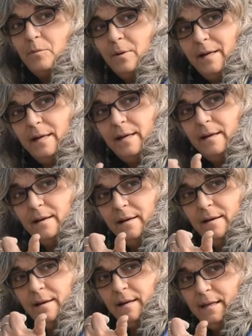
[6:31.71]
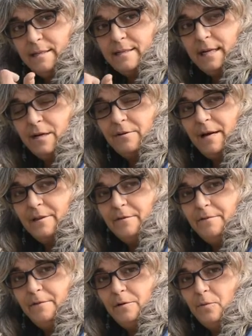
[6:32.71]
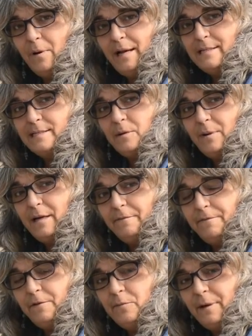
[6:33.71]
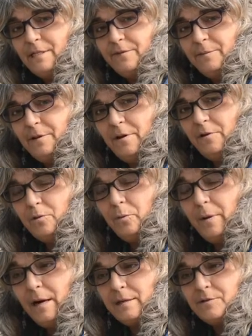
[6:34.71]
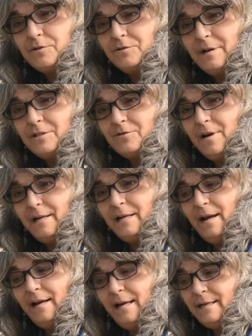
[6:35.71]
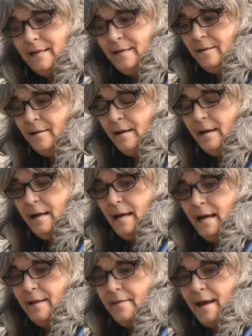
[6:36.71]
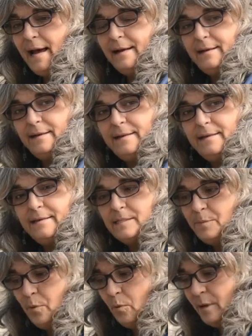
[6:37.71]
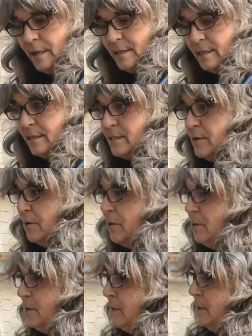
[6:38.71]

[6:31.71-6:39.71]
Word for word: We incinerate the food waste, so we get food waste from the local Boxers restaurant in Huntington, and that is poured into this hole.